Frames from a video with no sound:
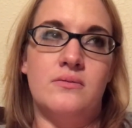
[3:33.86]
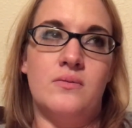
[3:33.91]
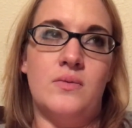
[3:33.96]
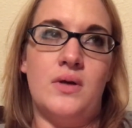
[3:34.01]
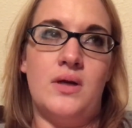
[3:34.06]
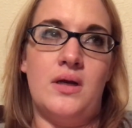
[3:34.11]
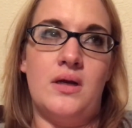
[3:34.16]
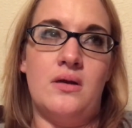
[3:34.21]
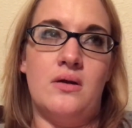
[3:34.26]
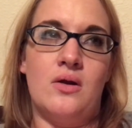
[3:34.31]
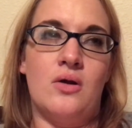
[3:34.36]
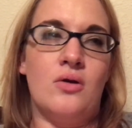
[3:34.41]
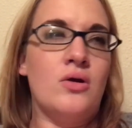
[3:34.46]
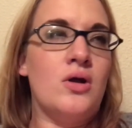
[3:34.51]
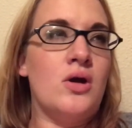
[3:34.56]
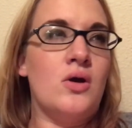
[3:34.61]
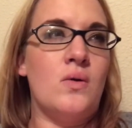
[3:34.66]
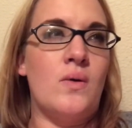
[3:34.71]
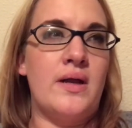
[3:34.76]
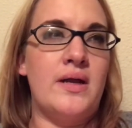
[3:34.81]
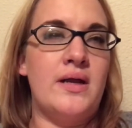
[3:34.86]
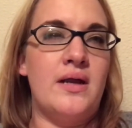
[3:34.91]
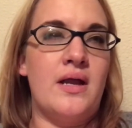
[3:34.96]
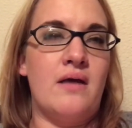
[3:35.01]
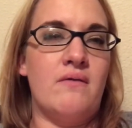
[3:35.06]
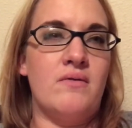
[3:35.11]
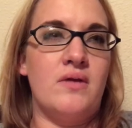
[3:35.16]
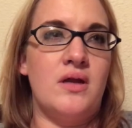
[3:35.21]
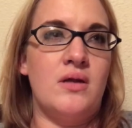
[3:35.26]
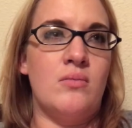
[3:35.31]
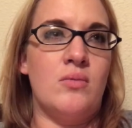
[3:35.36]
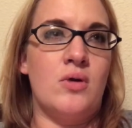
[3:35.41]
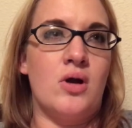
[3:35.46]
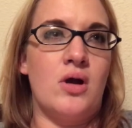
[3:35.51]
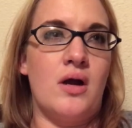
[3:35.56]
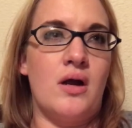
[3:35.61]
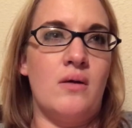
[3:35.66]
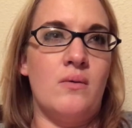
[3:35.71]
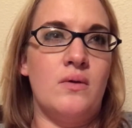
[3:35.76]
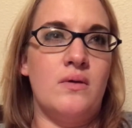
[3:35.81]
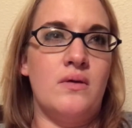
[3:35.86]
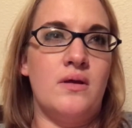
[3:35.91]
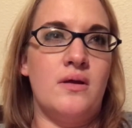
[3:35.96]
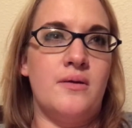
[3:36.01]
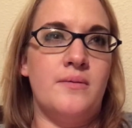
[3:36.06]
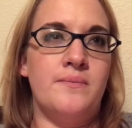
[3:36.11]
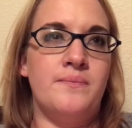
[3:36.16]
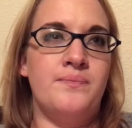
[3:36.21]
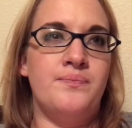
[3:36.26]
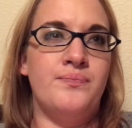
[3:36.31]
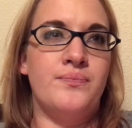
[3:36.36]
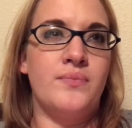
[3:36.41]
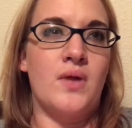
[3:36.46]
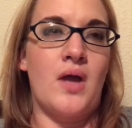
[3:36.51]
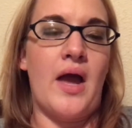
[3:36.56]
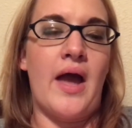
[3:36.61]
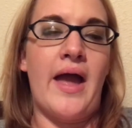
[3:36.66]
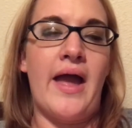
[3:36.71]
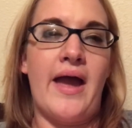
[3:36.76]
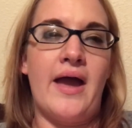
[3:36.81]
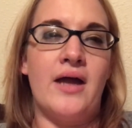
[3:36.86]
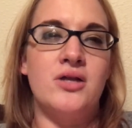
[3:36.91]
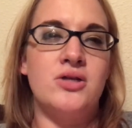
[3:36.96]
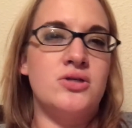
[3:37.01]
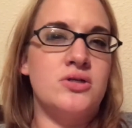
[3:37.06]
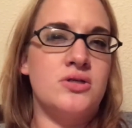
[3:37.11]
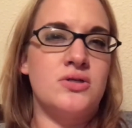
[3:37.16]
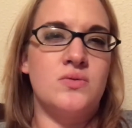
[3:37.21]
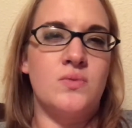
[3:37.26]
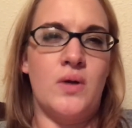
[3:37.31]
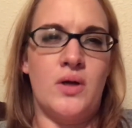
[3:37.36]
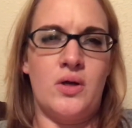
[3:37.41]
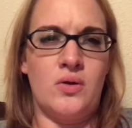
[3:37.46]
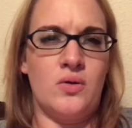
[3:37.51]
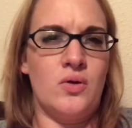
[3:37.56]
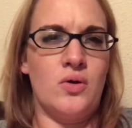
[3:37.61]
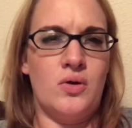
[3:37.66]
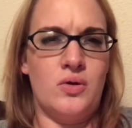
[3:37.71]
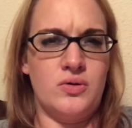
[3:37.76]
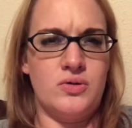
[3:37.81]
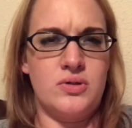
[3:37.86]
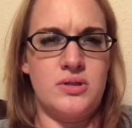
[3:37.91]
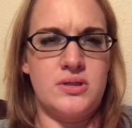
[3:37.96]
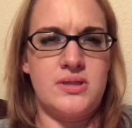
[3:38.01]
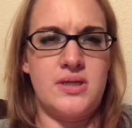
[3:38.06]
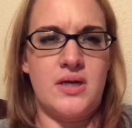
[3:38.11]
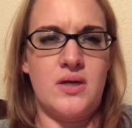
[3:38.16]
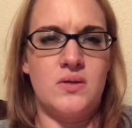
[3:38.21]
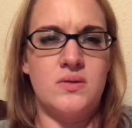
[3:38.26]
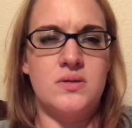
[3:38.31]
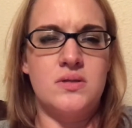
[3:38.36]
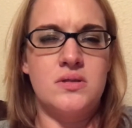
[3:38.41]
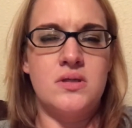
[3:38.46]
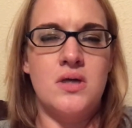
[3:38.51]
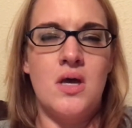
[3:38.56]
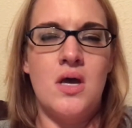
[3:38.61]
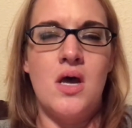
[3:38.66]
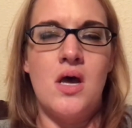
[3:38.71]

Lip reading: I didn't have an MRI with him. I had just regular ultrasounds